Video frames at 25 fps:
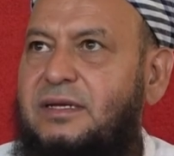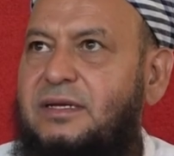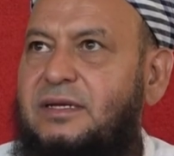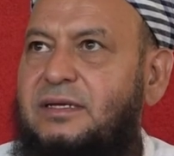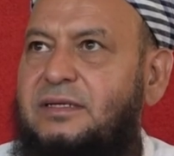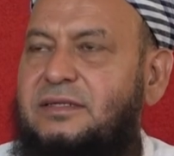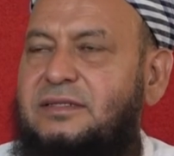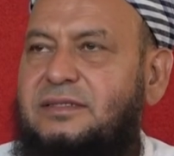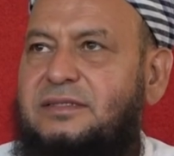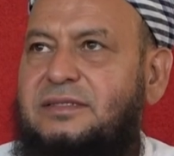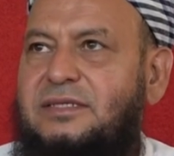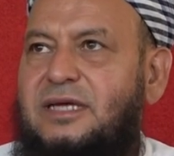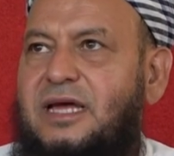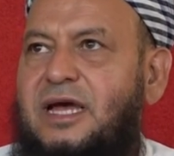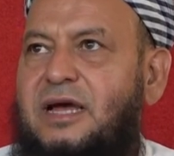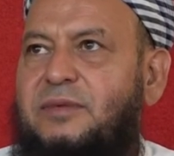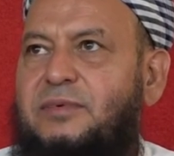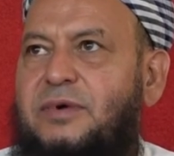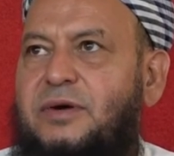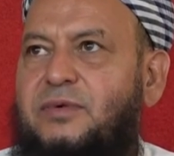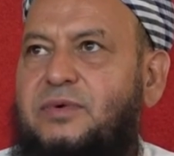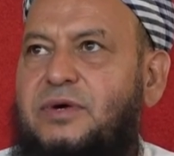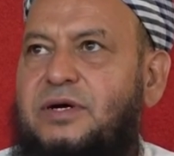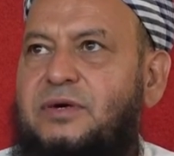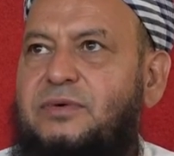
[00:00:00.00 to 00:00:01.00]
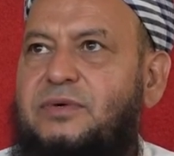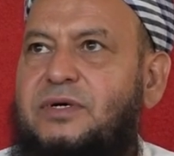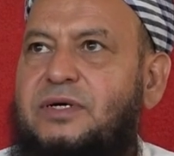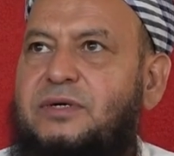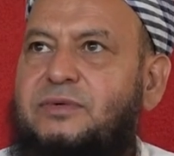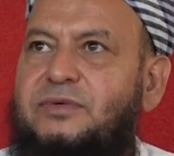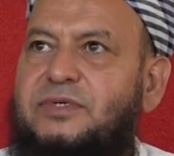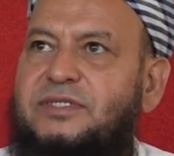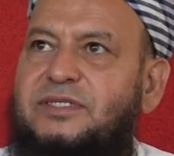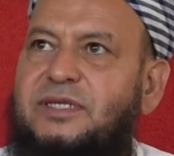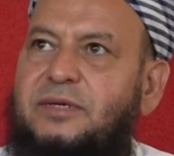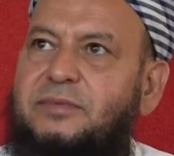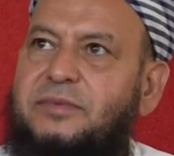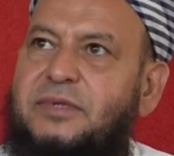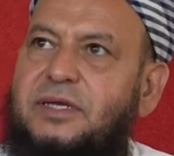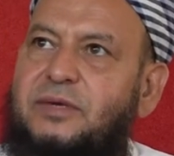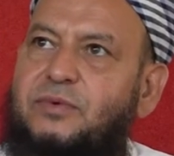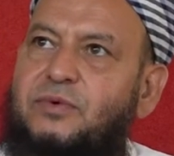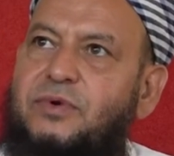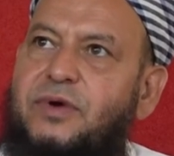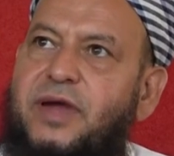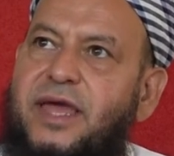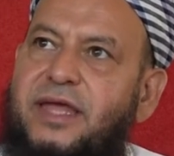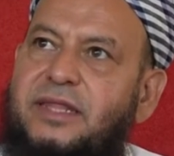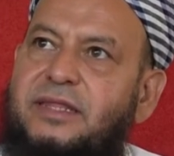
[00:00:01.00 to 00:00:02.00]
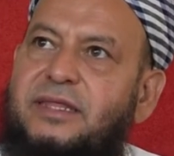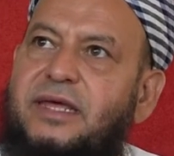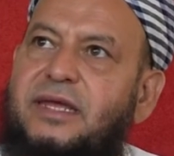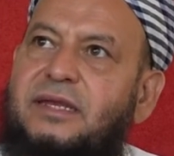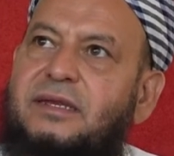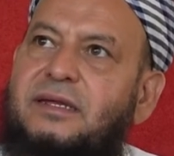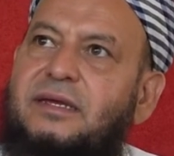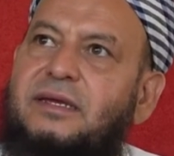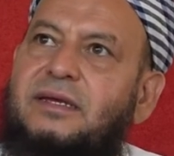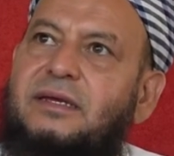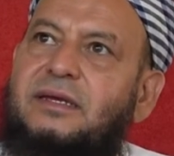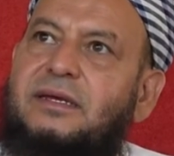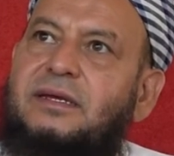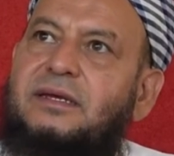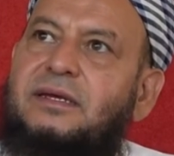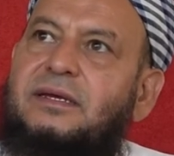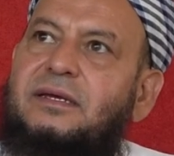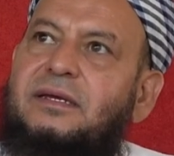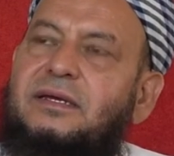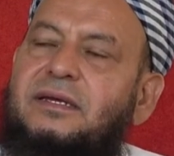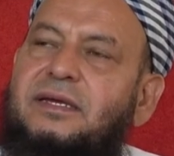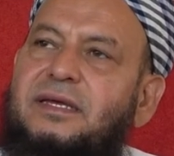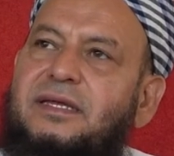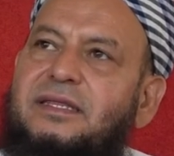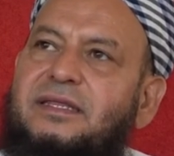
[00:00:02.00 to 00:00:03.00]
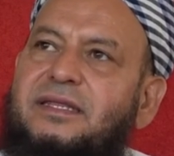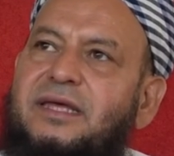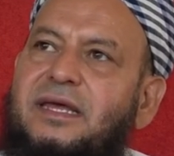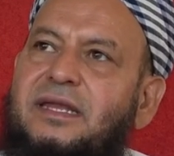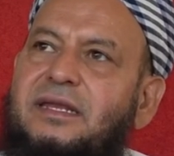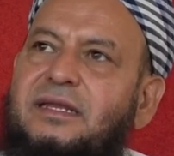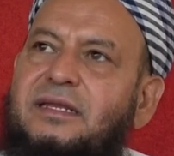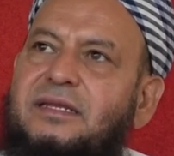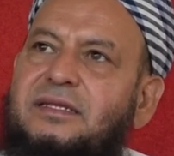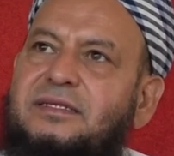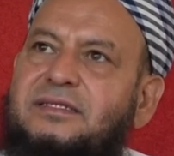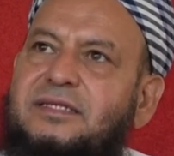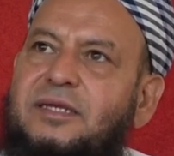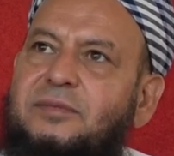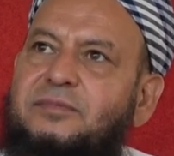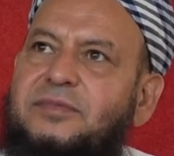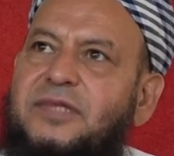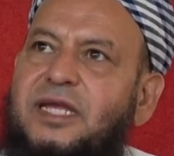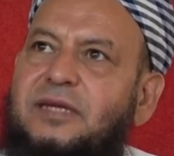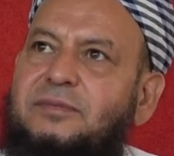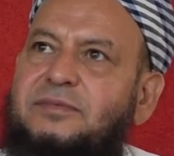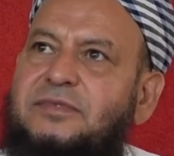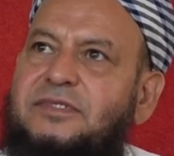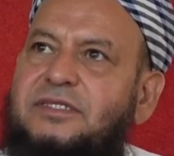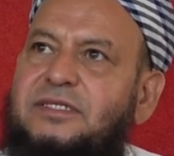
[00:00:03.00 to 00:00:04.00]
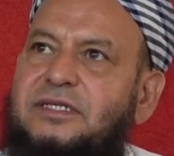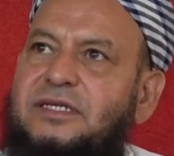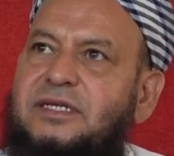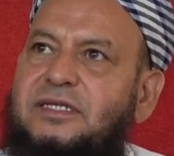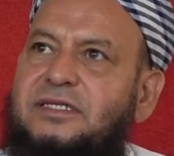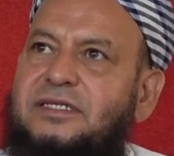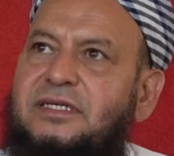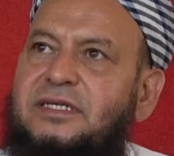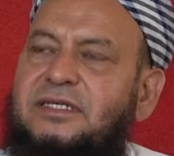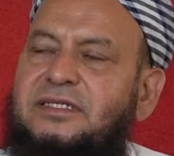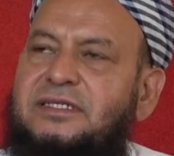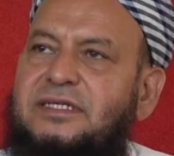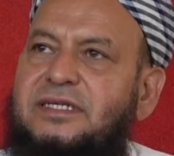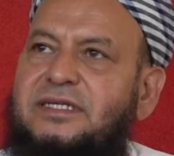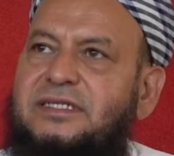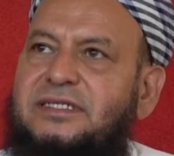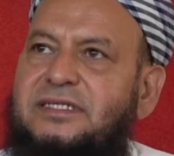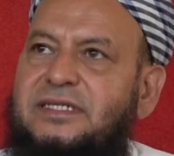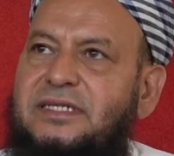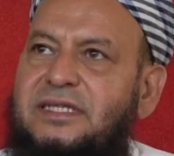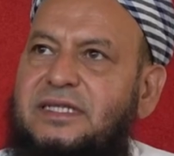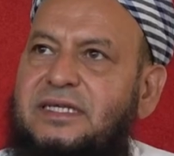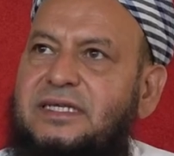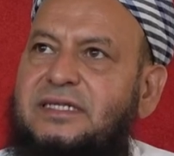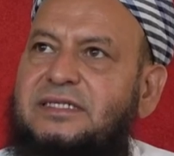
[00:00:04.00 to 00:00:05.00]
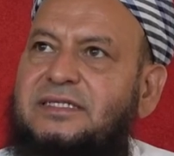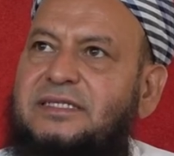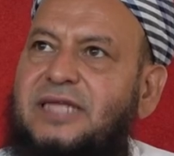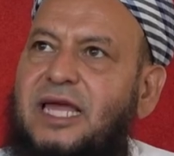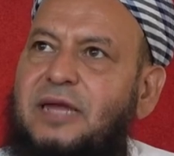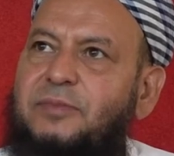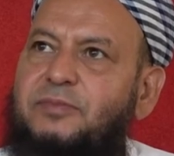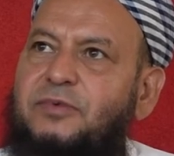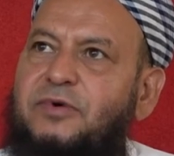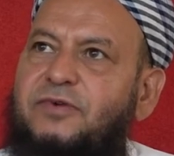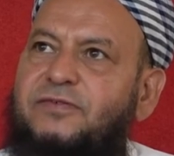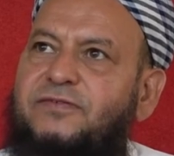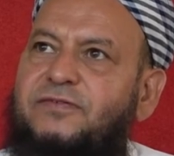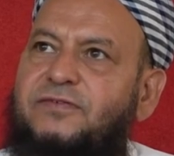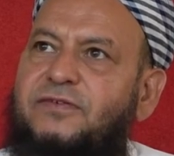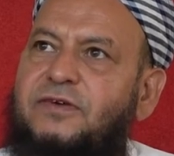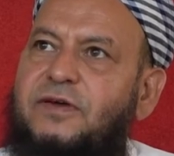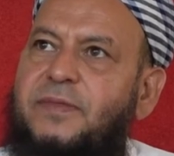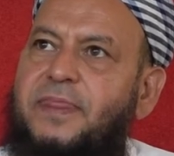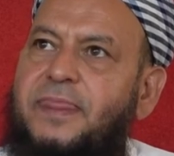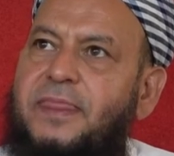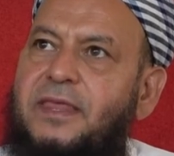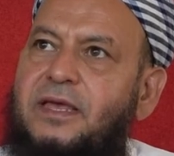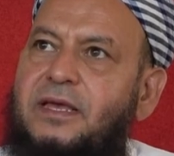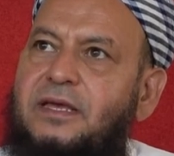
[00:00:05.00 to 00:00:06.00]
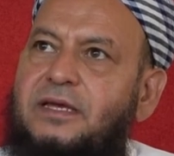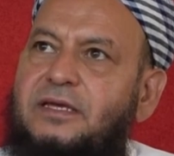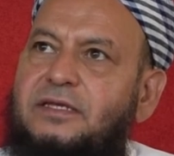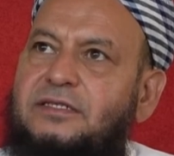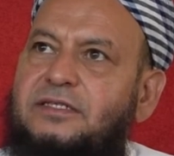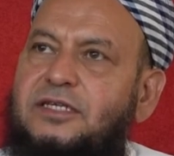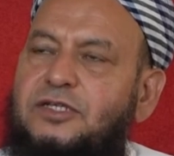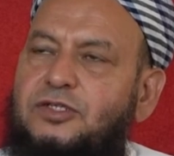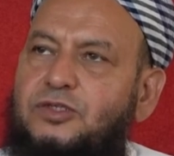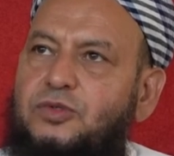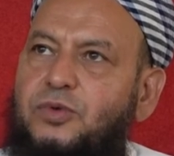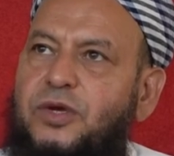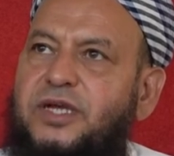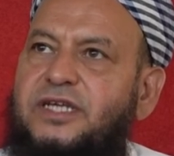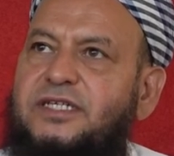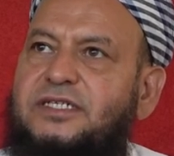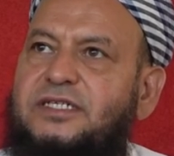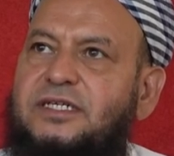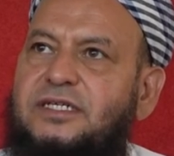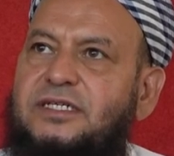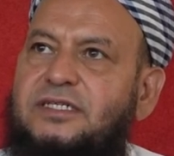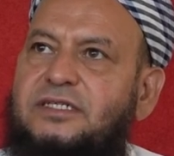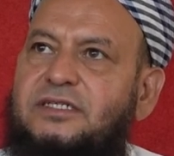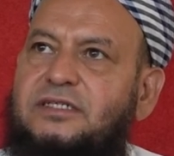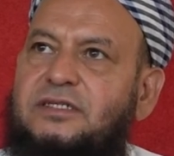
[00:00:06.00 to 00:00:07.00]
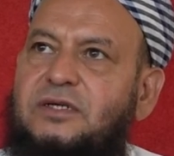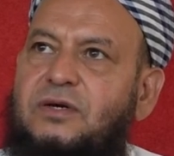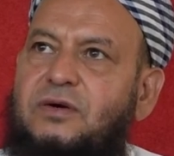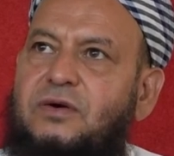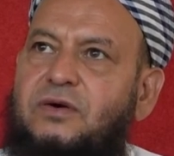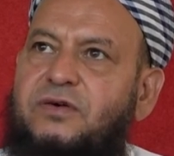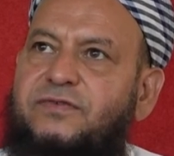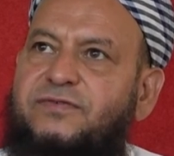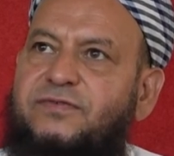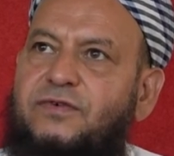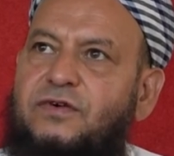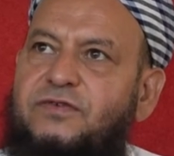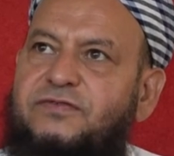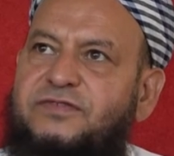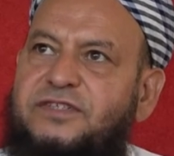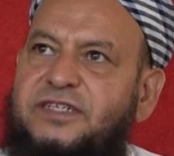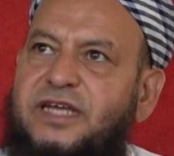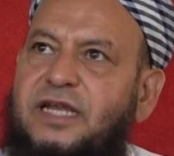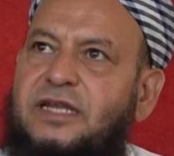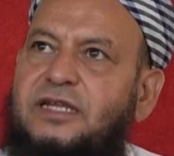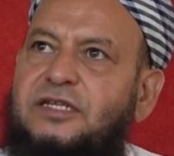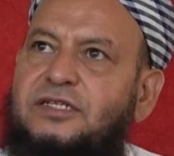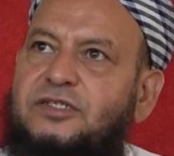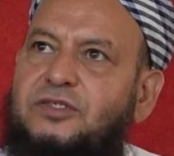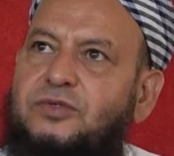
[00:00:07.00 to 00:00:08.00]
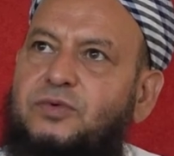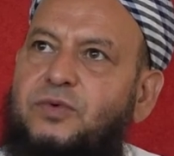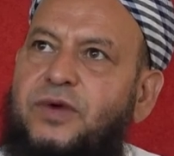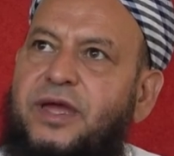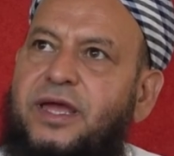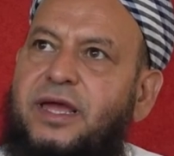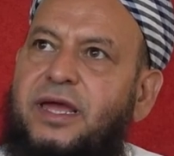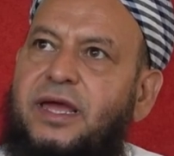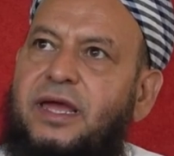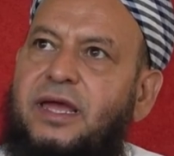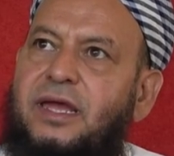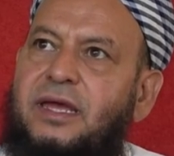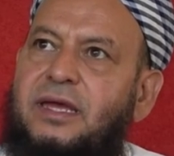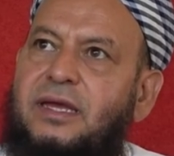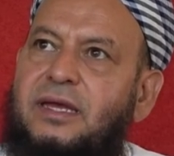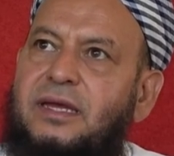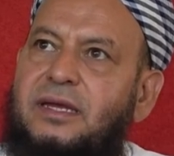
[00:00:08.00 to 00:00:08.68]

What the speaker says: Sahaba were something who had that. And then sometimes it's in these type of situations of challenge where